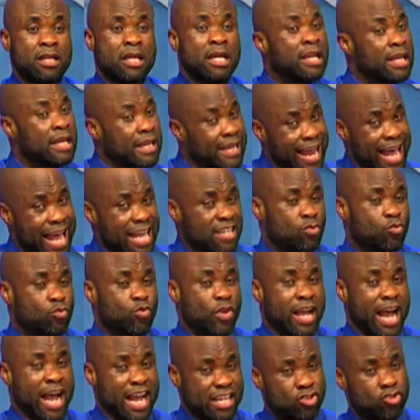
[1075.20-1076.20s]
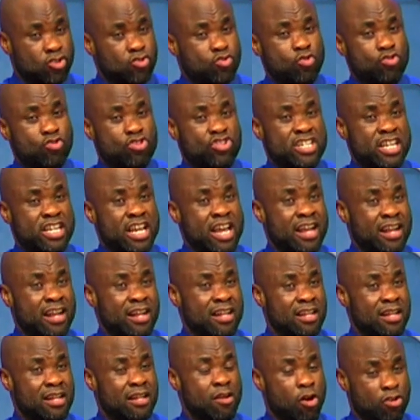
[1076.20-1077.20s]
Last week I stood here
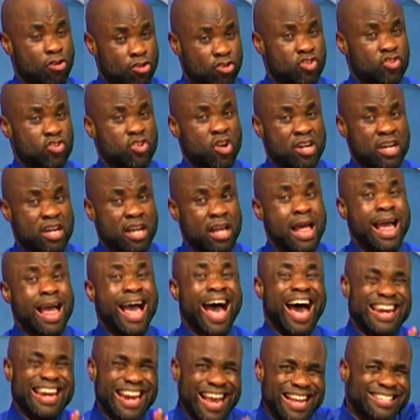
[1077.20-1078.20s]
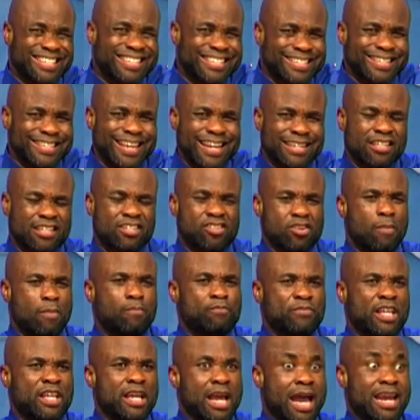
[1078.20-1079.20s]
on Sunday and I said
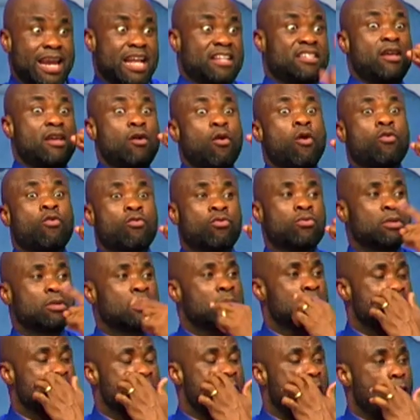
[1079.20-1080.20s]
something and I said, Oh, I